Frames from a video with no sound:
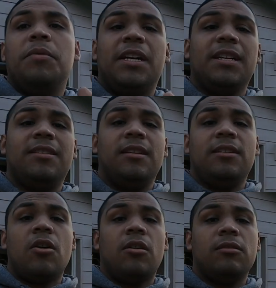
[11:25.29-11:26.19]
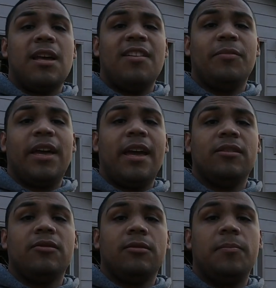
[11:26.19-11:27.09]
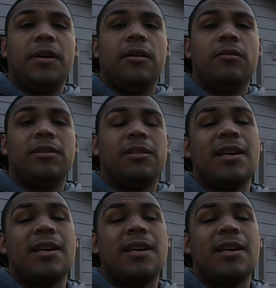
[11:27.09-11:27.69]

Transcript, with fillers: Because these cars have mechanical speedos,